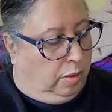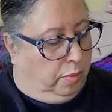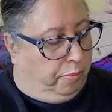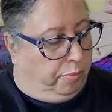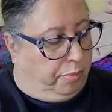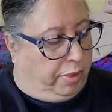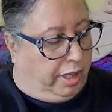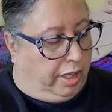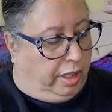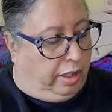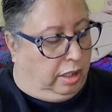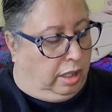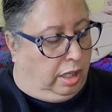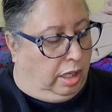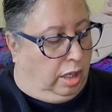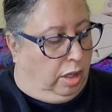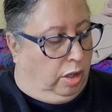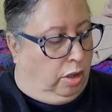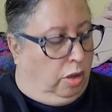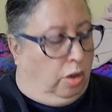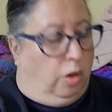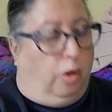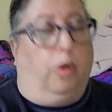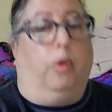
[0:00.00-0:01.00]
But
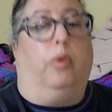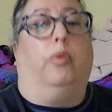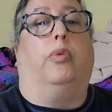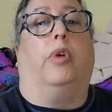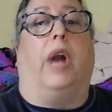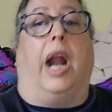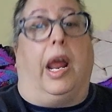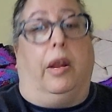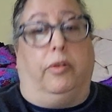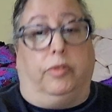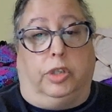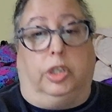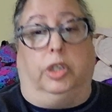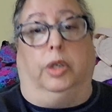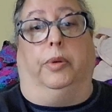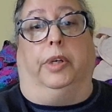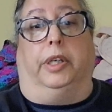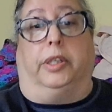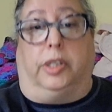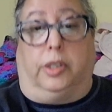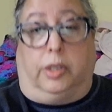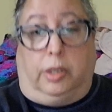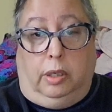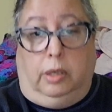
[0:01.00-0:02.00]
round to
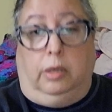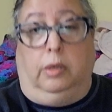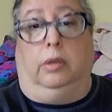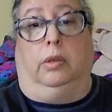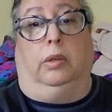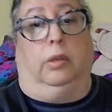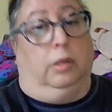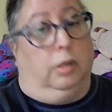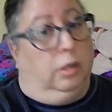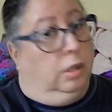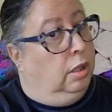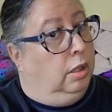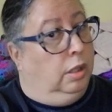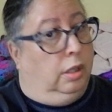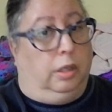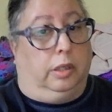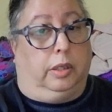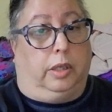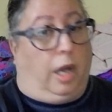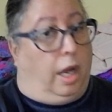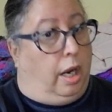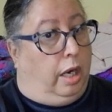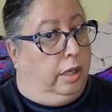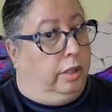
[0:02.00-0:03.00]
it.
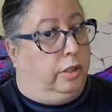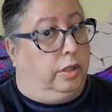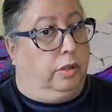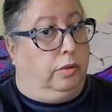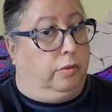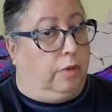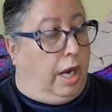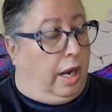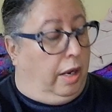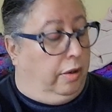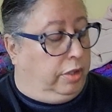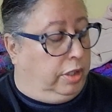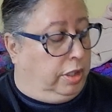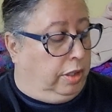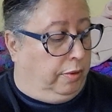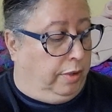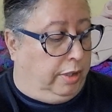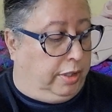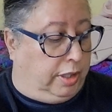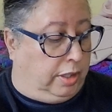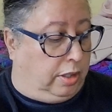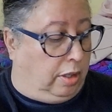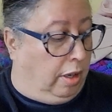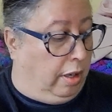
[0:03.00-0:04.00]
Gotta do round to
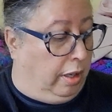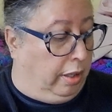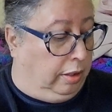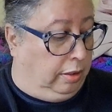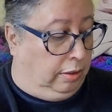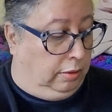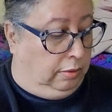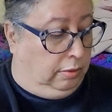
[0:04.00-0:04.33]
it, Dawn.